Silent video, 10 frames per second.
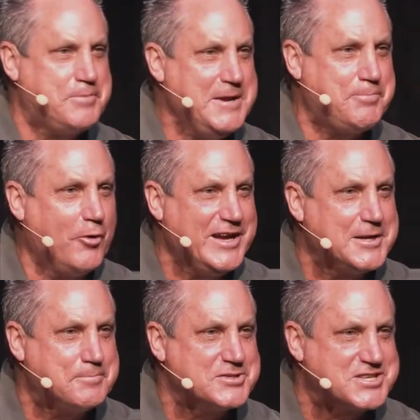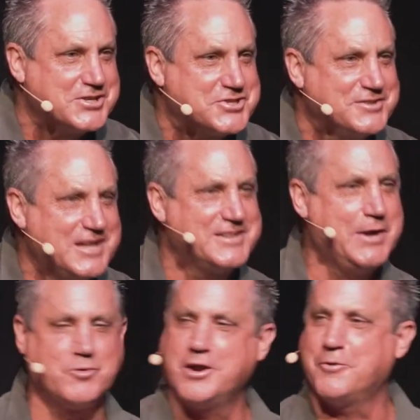people in a position that they
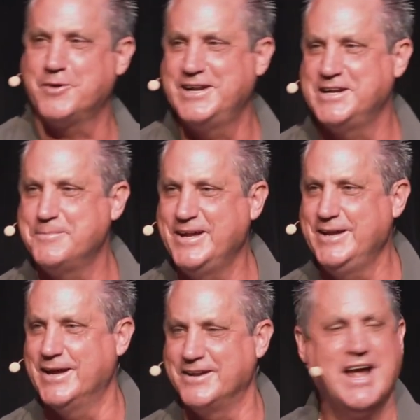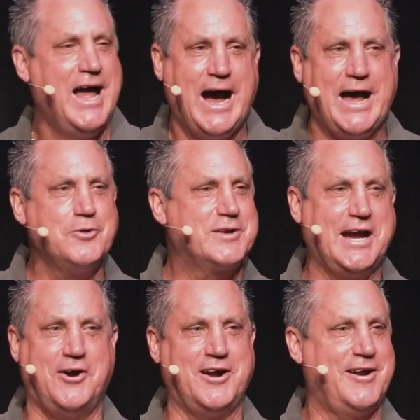were not ready to be in. I don't
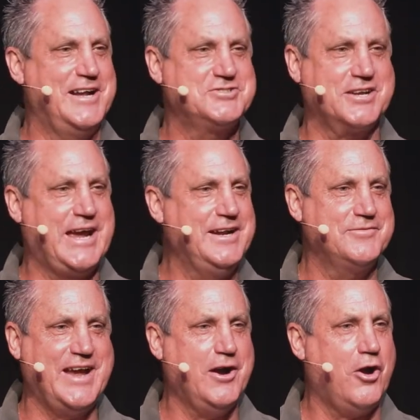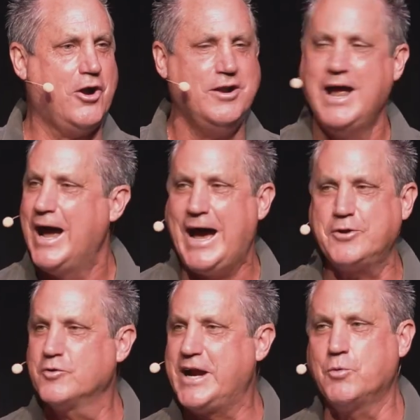care how educated they are. I
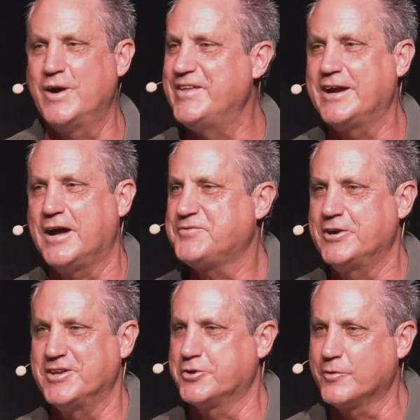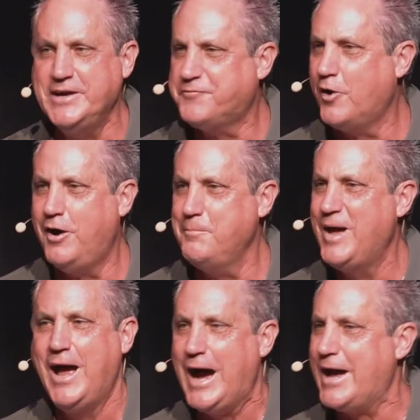don't care where they got their degree from.
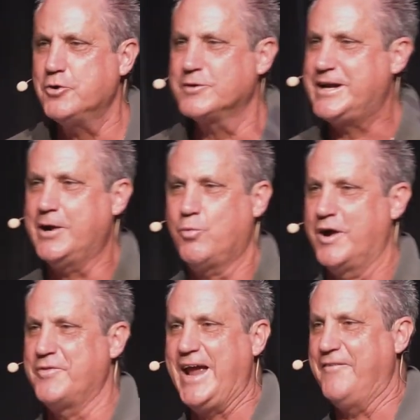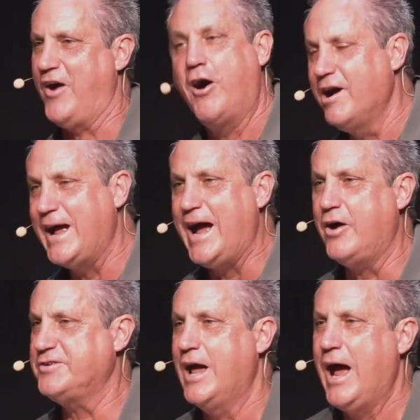I don't care where they've hung
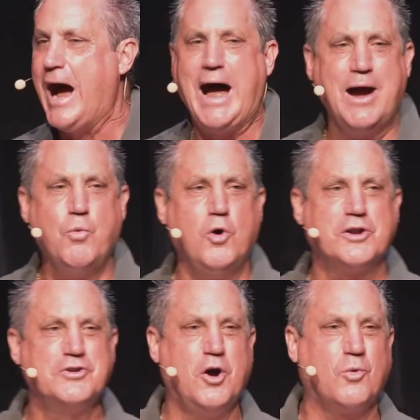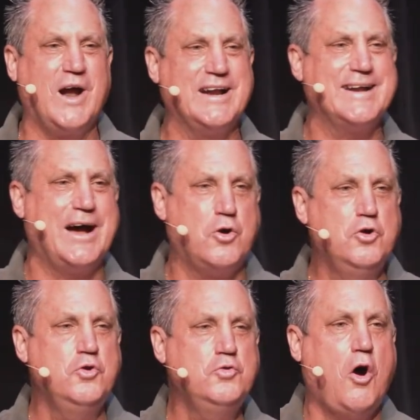out. I want to know right now,
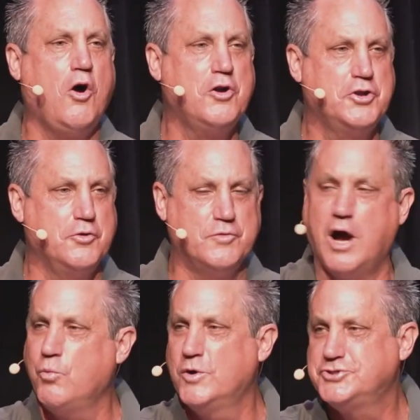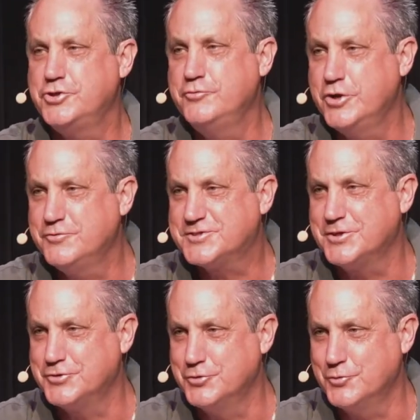who are you, not what you used to
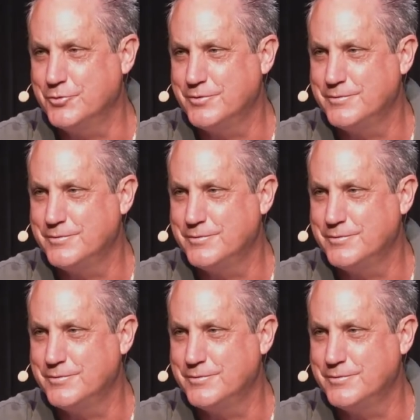do.